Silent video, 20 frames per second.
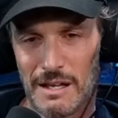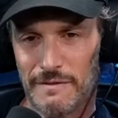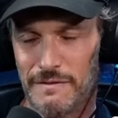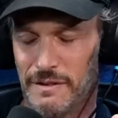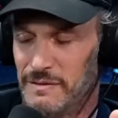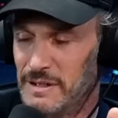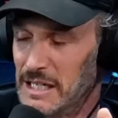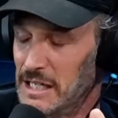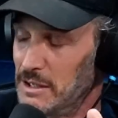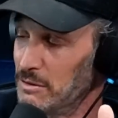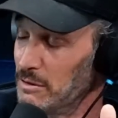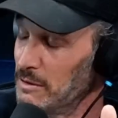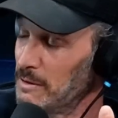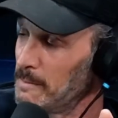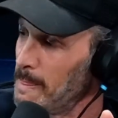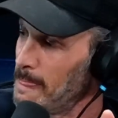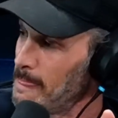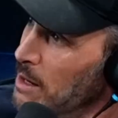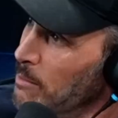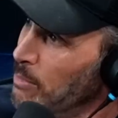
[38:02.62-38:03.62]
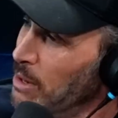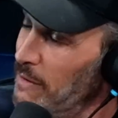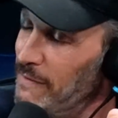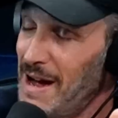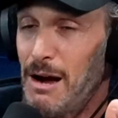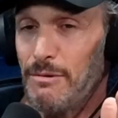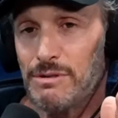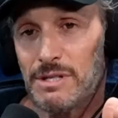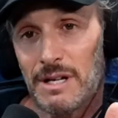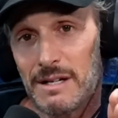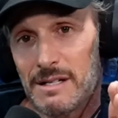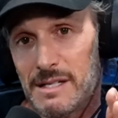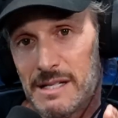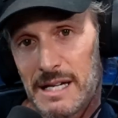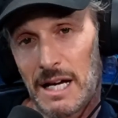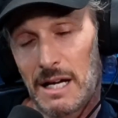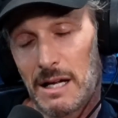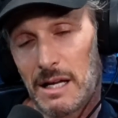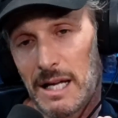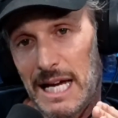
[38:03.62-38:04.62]
15-year-old. But if I was going to
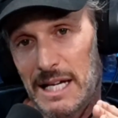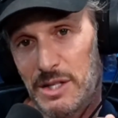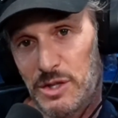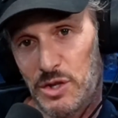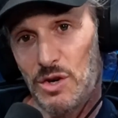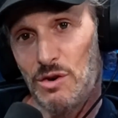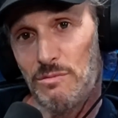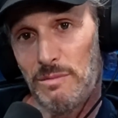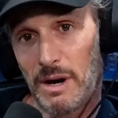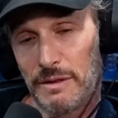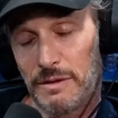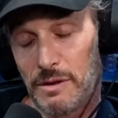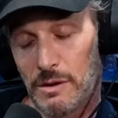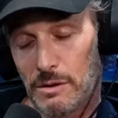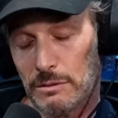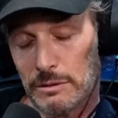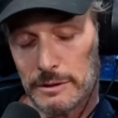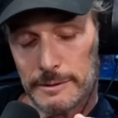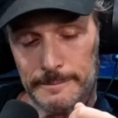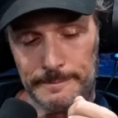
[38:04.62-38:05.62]
sell a 2-month-old,